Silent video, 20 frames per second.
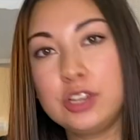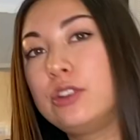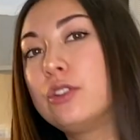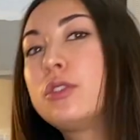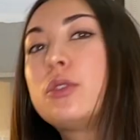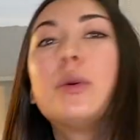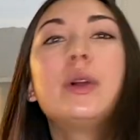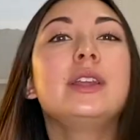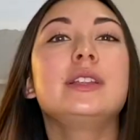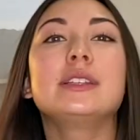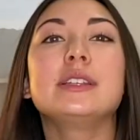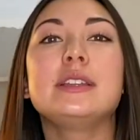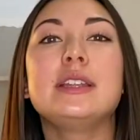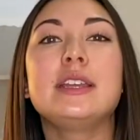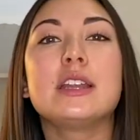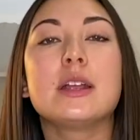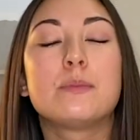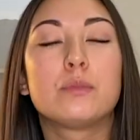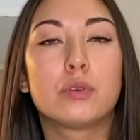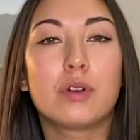you're going to need
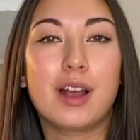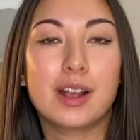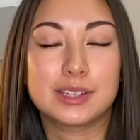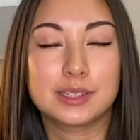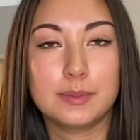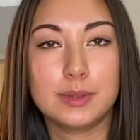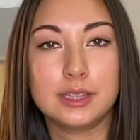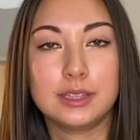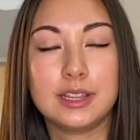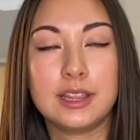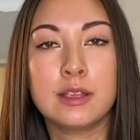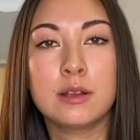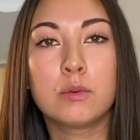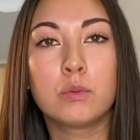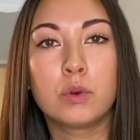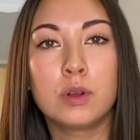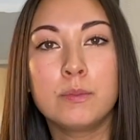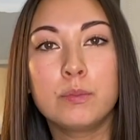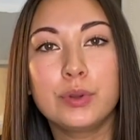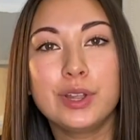approximately
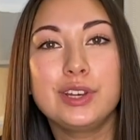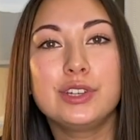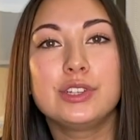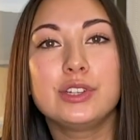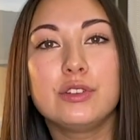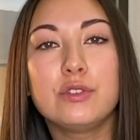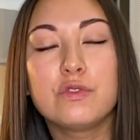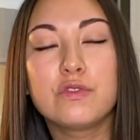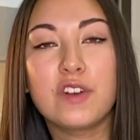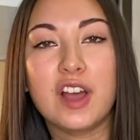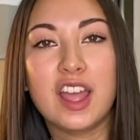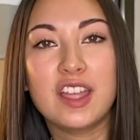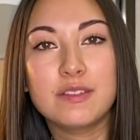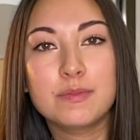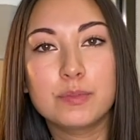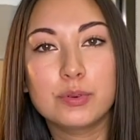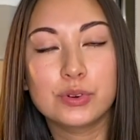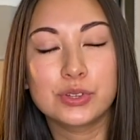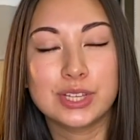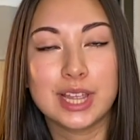
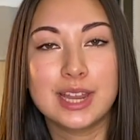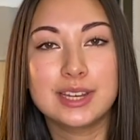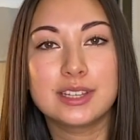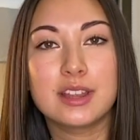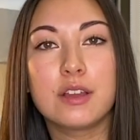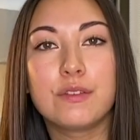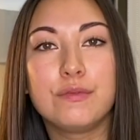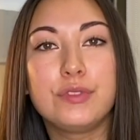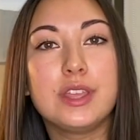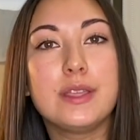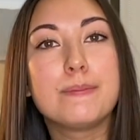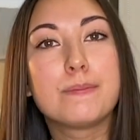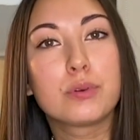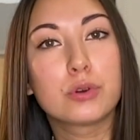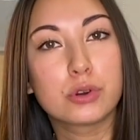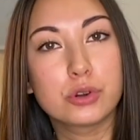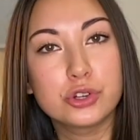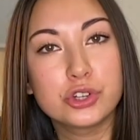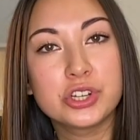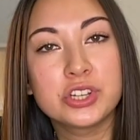1.25% of the
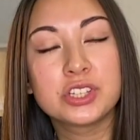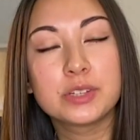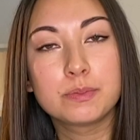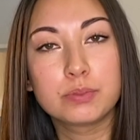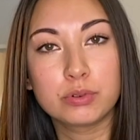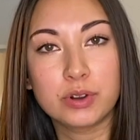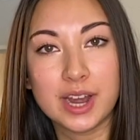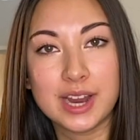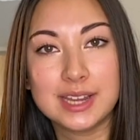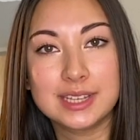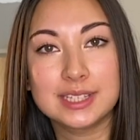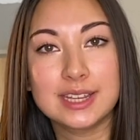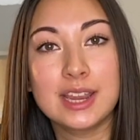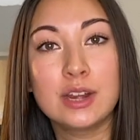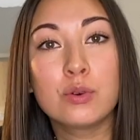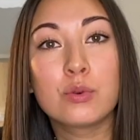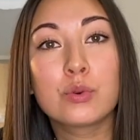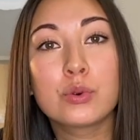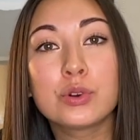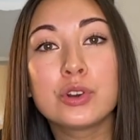purchase price in
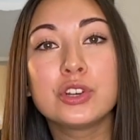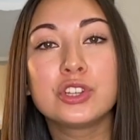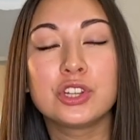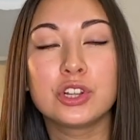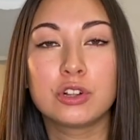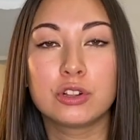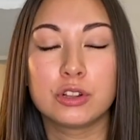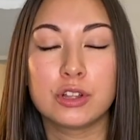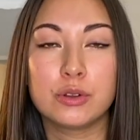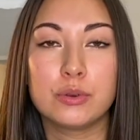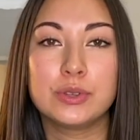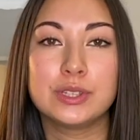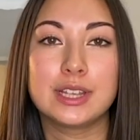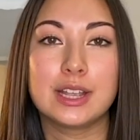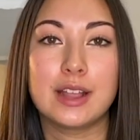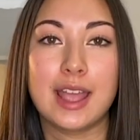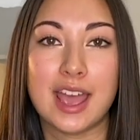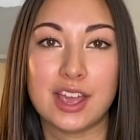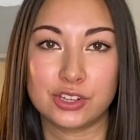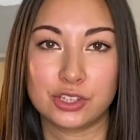order to close
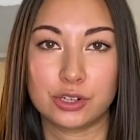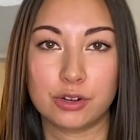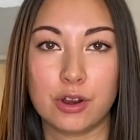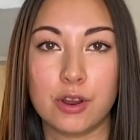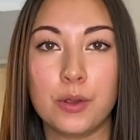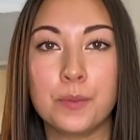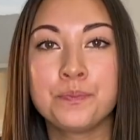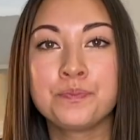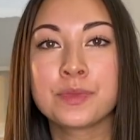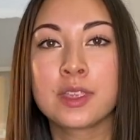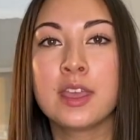escrow.